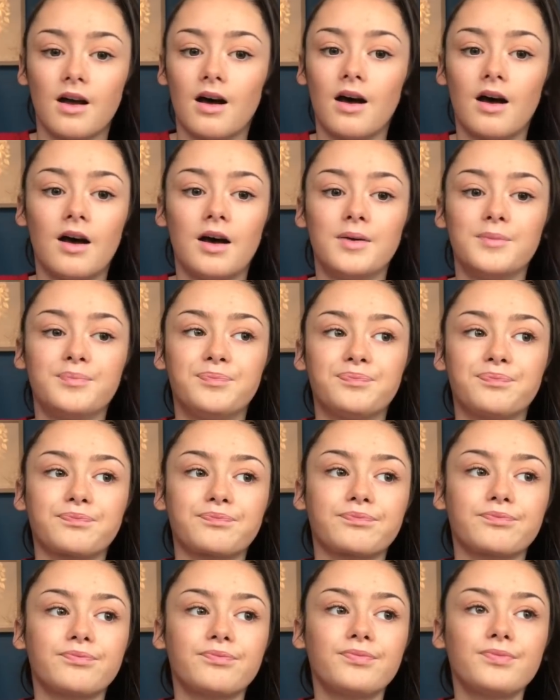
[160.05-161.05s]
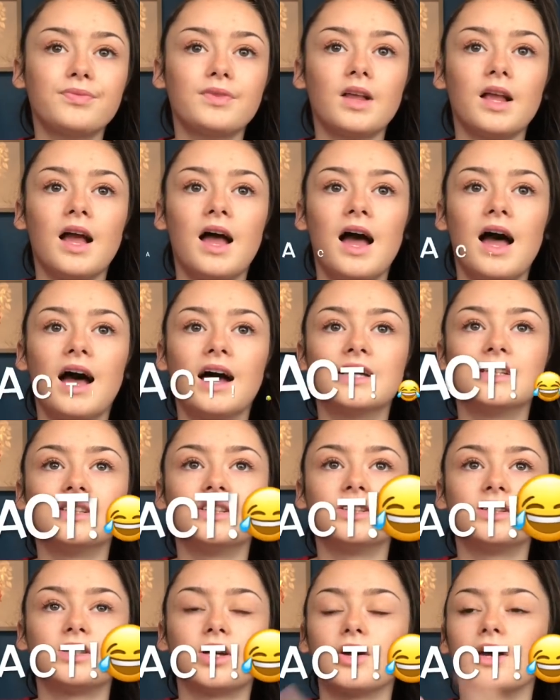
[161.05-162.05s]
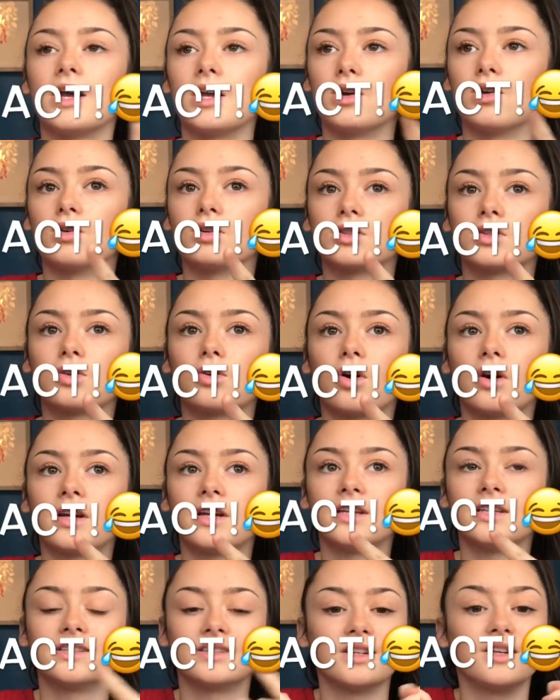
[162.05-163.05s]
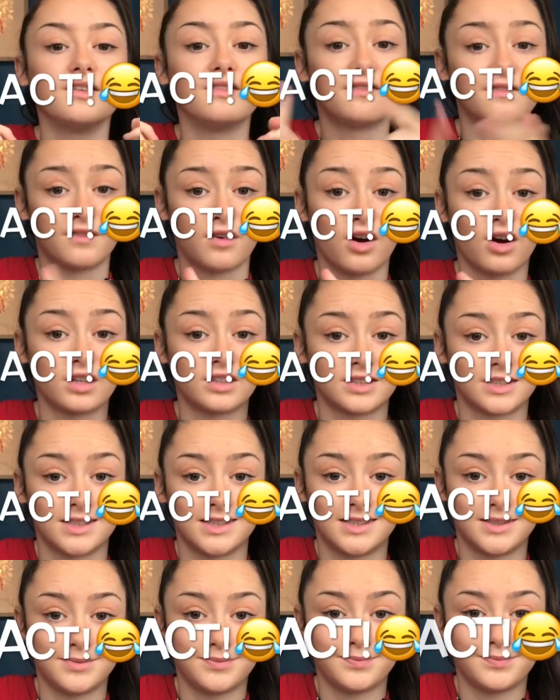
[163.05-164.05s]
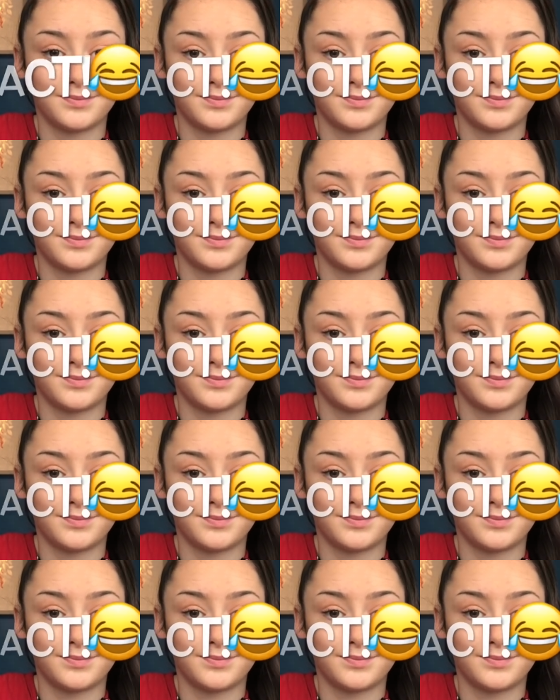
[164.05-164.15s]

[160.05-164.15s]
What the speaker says: And yeah, you also can't eat until you've farted.